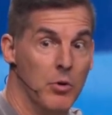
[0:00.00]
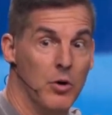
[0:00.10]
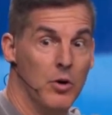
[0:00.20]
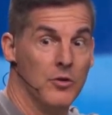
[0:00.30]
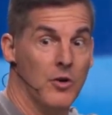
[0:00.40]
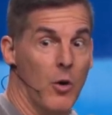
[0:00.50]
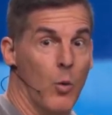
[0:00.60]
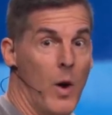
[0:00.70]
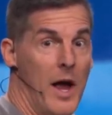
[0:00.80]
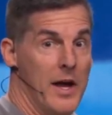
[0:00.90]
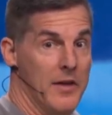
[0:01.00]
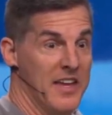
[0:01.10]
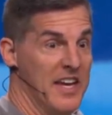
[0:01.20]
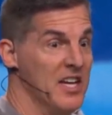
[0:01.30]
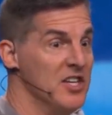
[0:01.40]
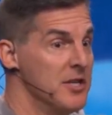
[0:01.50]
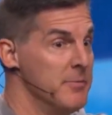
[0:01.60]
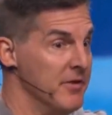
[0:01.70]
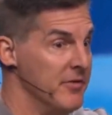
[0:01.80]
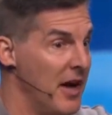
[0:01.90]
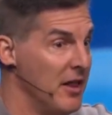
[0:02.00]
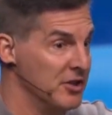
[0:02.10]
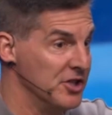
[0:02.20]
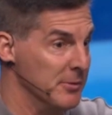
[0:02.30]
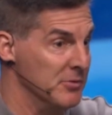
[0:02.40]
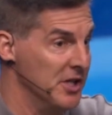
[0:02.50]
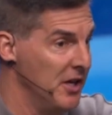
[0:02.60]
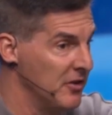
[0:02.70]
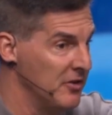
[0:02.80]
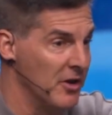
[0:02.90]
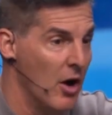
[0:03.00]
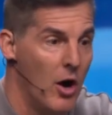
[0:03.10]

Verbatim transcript: pulls away. The intimate fellowship Jesus had